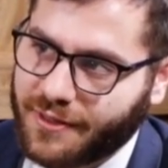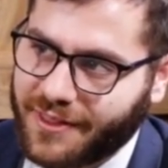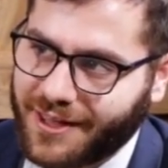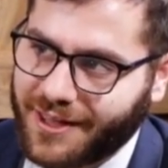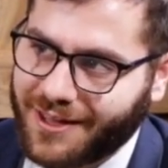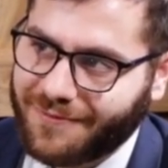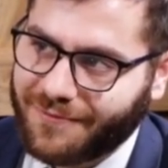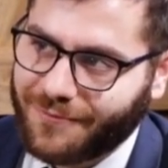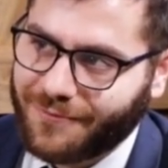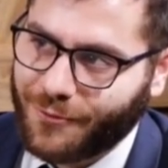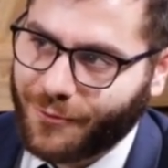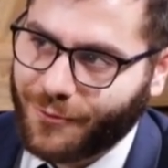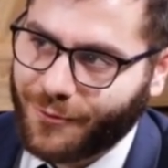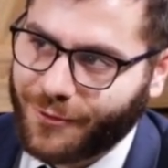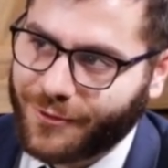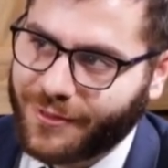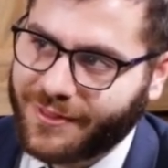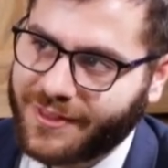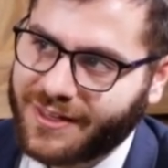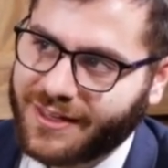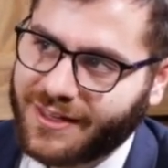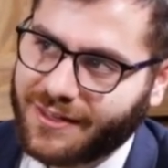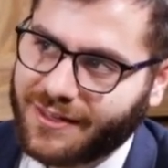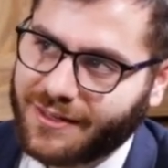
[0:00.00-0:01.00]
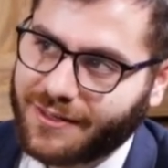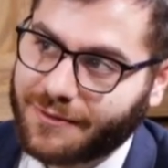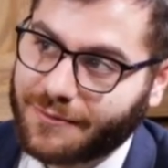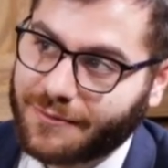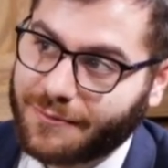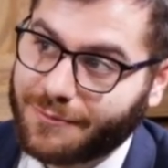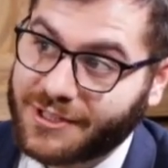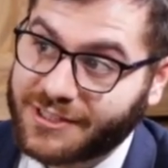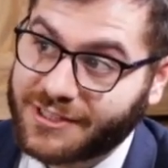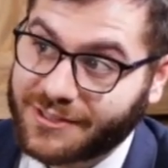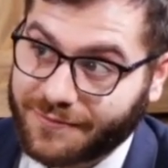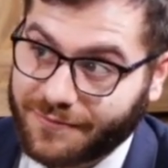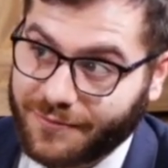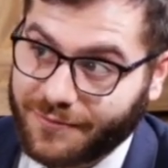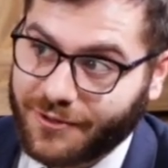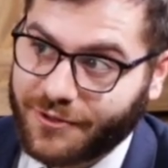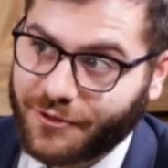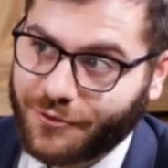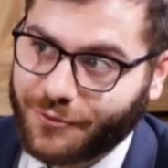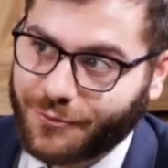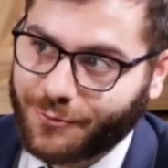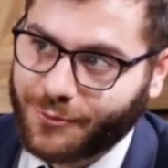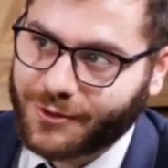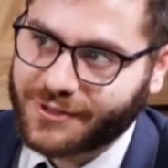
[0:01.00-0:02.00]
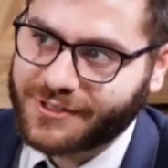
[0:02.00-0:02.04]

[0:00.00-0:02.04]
Therefore, Mr. Viljoen